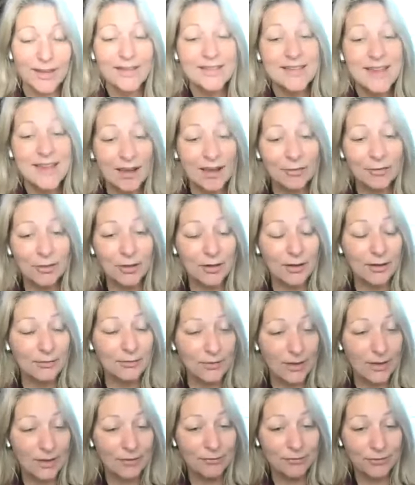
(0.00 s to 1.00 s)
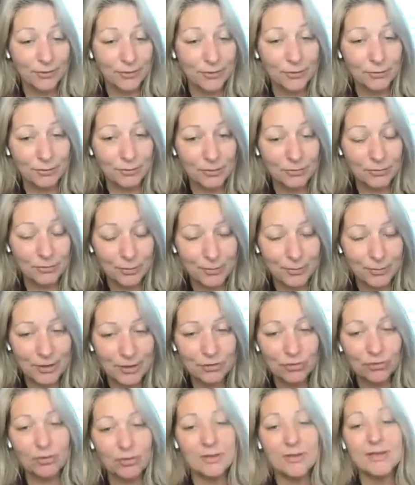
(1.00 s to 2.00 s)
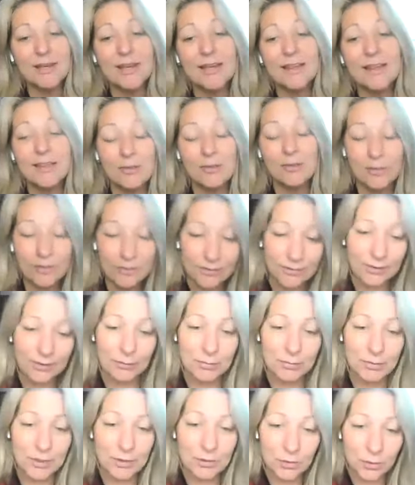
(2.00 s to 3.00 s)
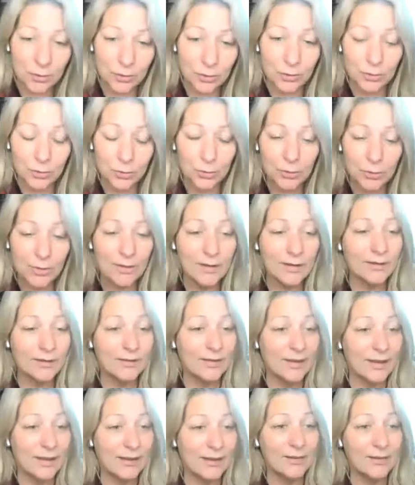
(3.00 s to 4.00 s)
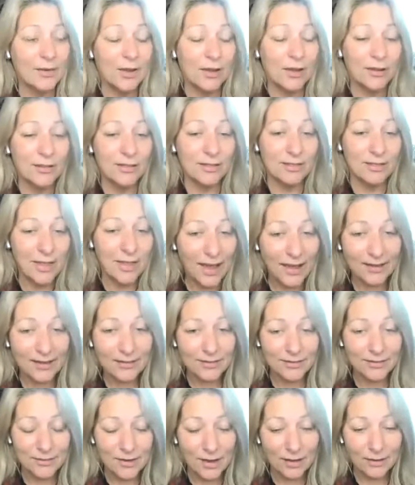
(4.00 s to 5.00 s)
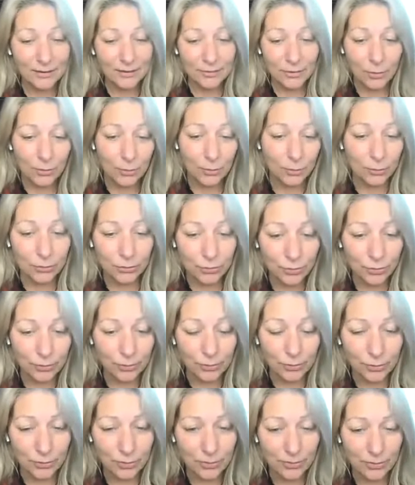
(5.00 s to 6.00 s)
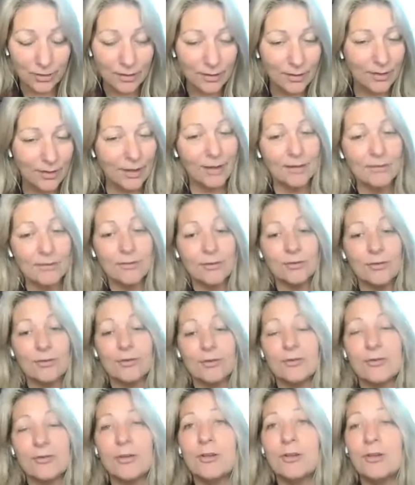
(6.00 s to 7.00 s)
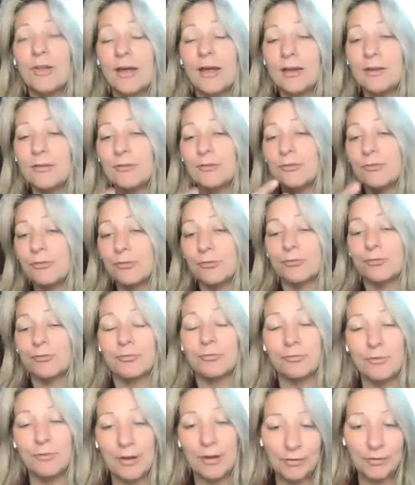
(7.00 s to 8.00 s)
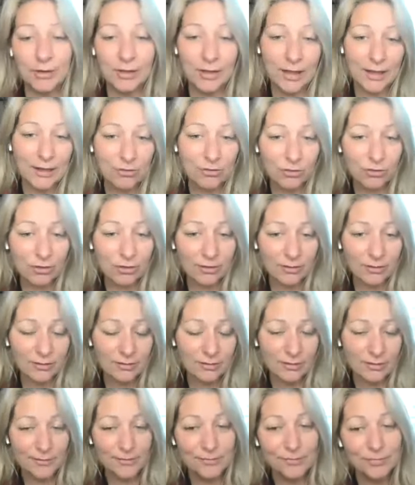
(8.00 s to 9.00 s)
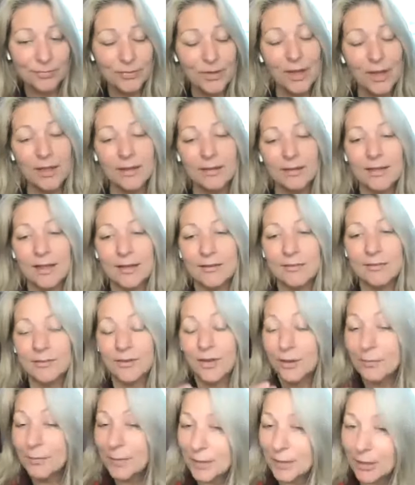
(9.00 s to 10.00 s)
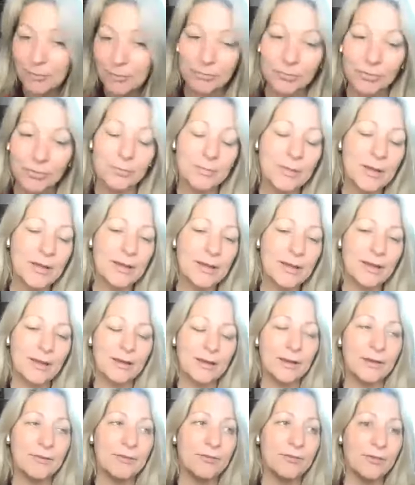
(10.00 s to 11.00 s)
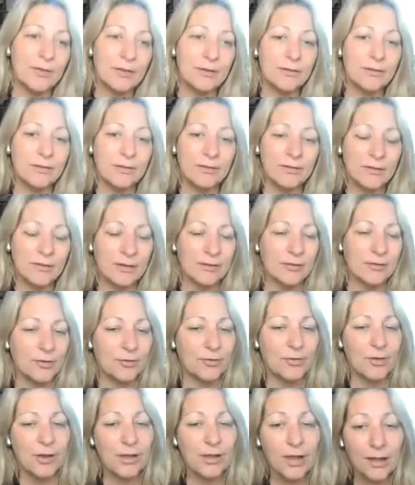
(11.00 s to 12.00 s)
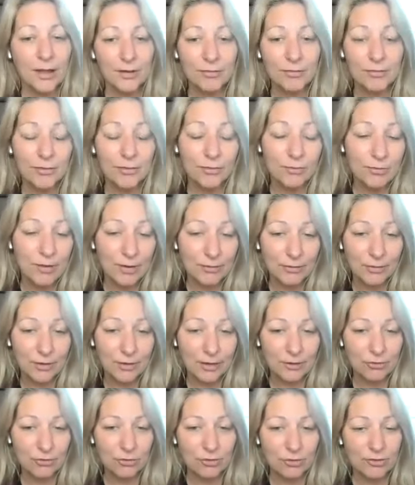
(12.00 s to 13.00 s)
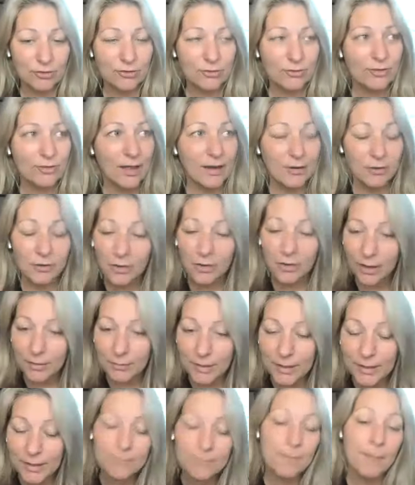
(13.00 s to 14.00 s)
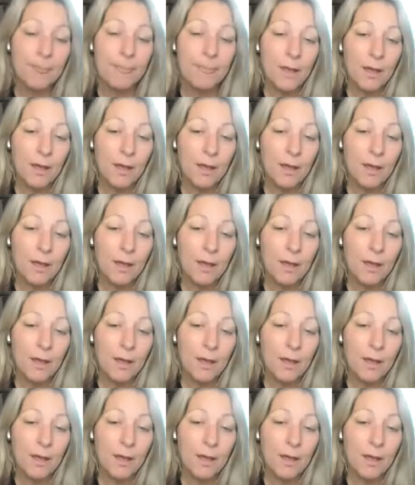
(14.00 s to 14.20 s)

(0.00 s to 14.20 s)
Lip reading: Now that I've got further information, there is something new, then that is not the whole truth. And so there's a lot of revelations that is coming up for me. And I feel the sense of a lot of the revelations that are coming